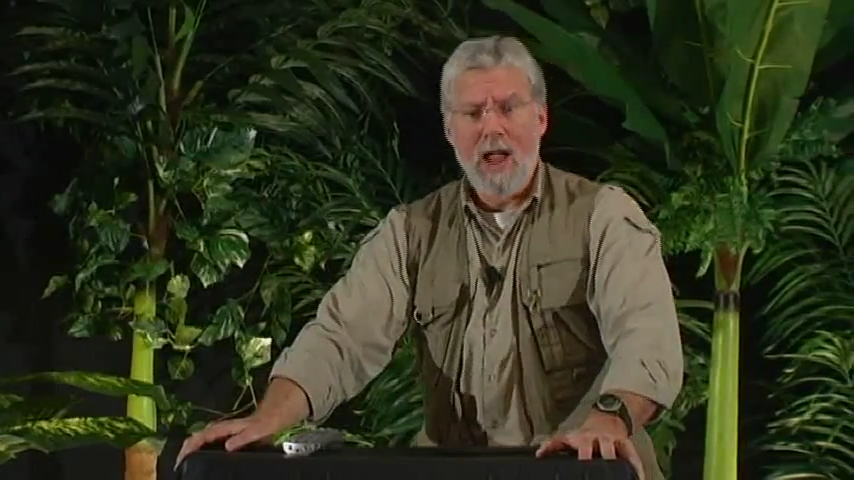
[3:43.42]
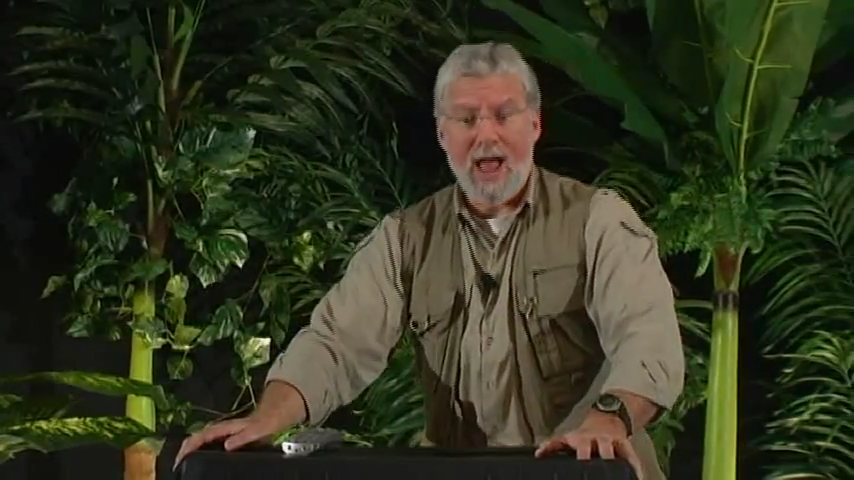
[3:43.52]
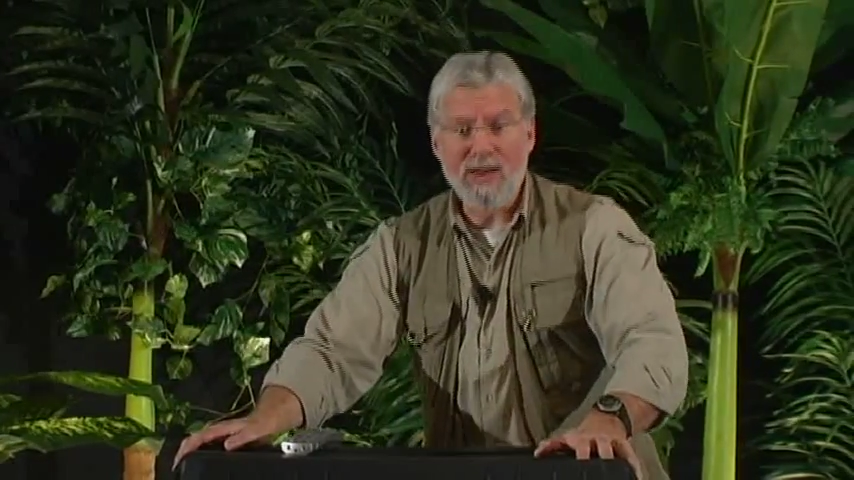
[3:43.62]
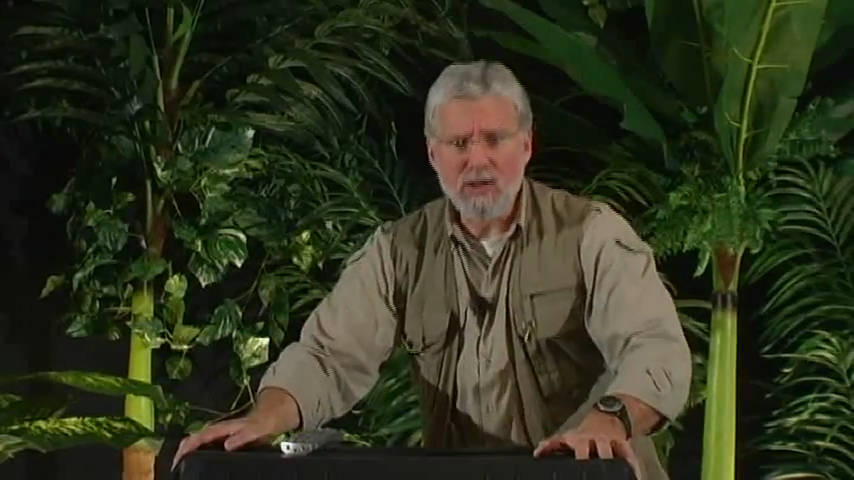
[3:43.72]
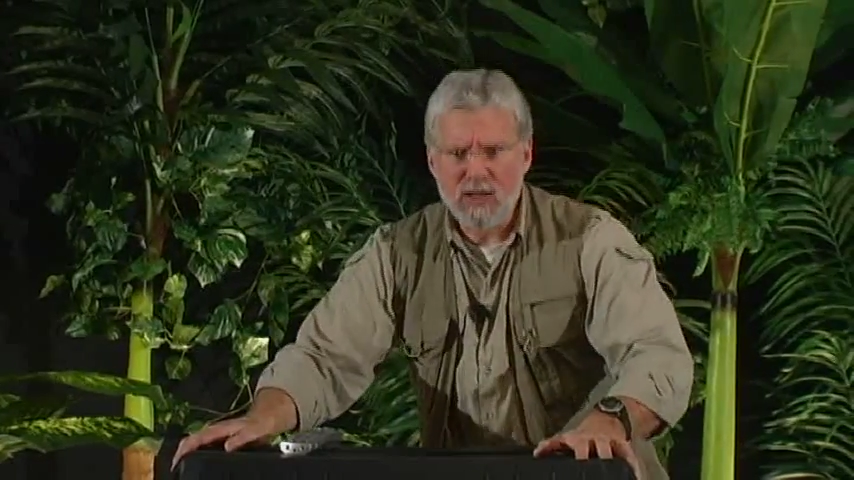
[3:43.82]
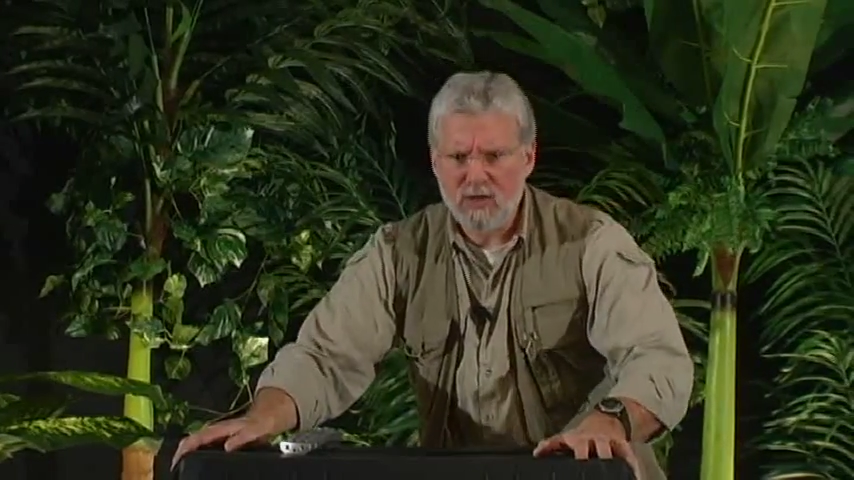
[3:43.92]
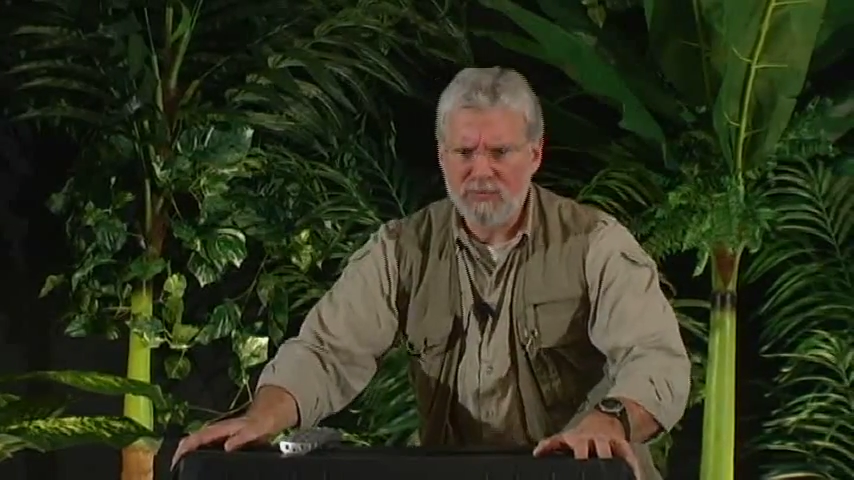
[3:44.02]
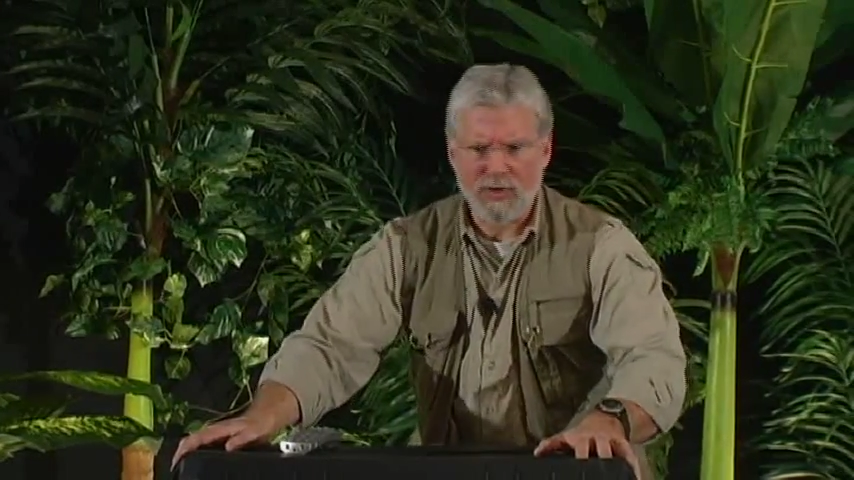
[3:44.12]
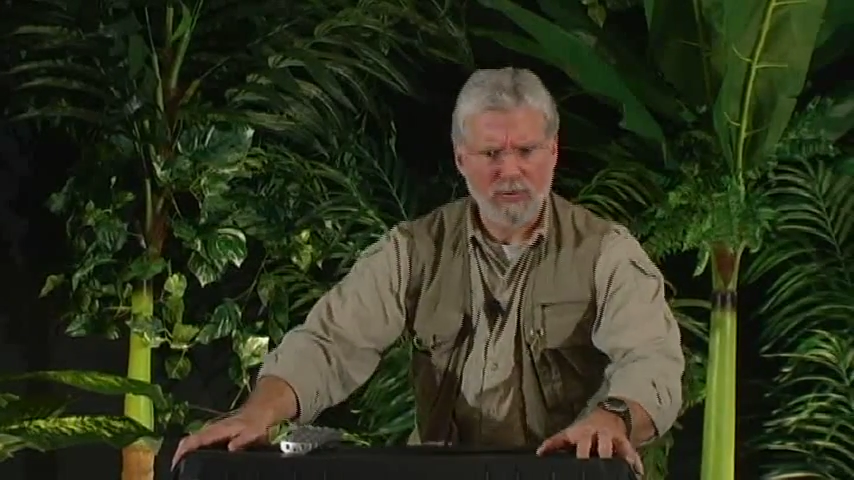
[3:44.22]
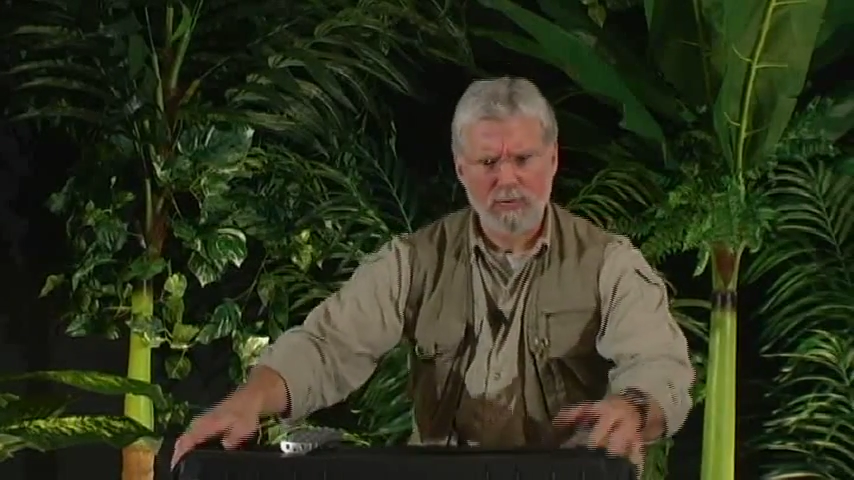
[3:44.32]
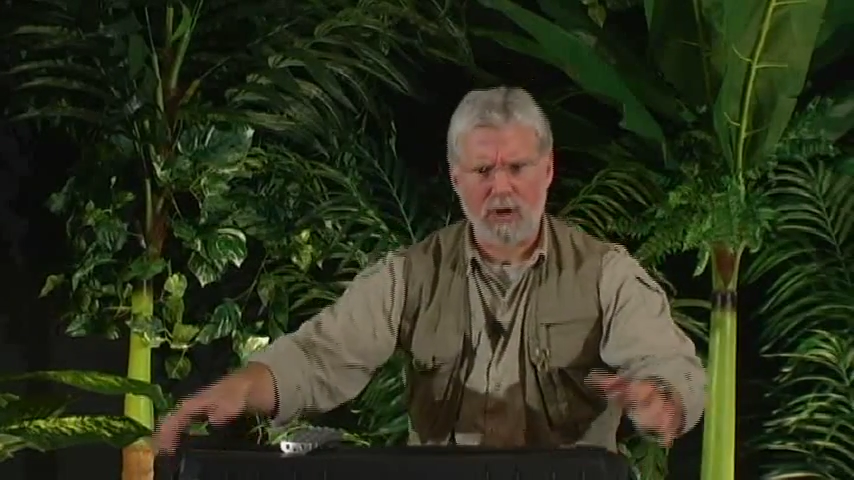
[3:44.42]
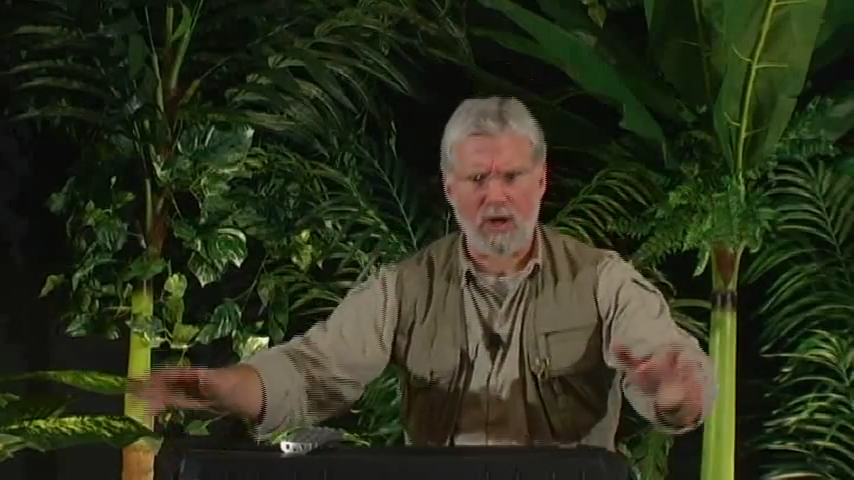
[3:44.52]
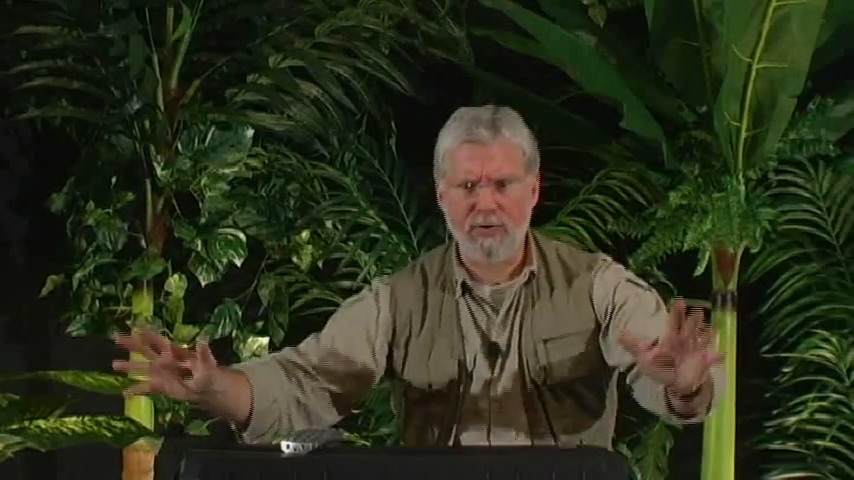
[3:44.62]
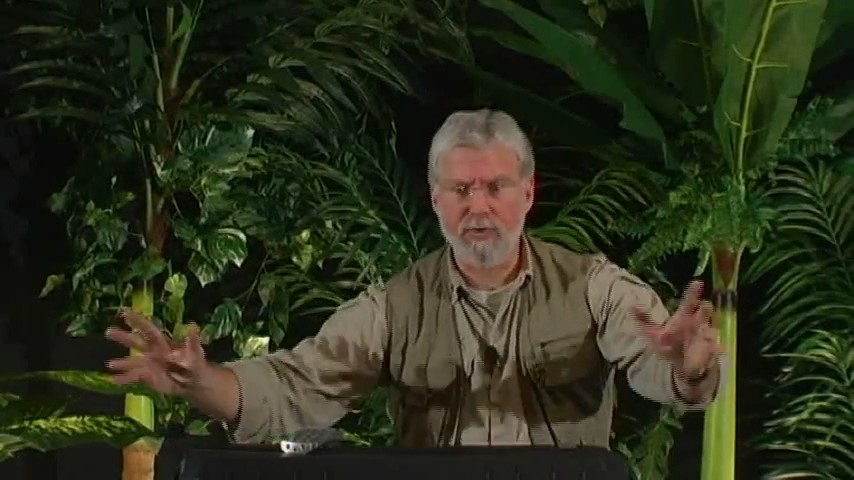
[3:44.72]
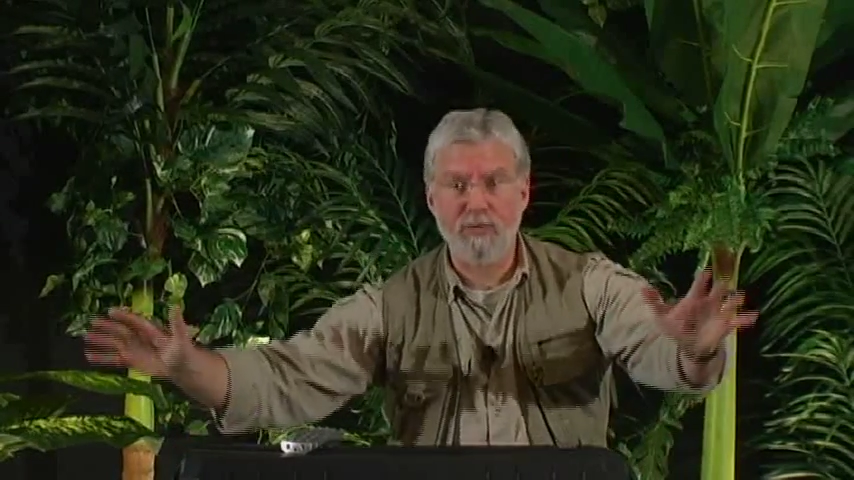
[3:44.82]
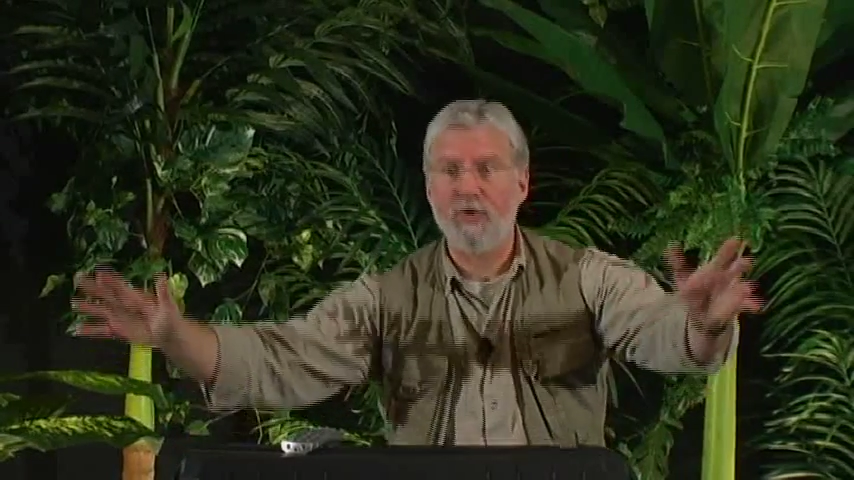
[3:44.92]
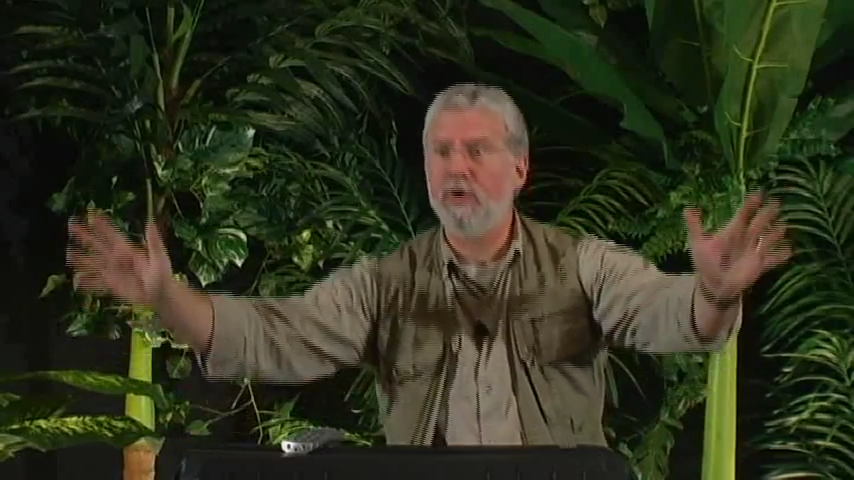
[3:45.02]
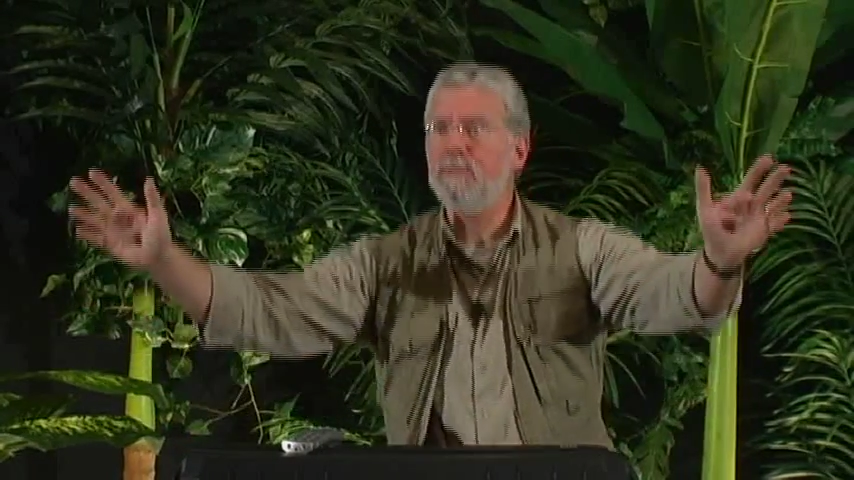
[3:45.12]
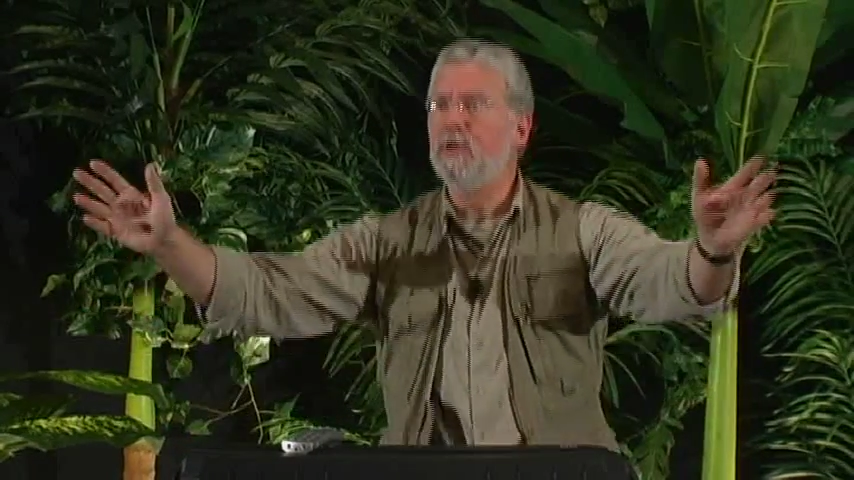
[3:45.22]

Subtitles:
And he lived, 130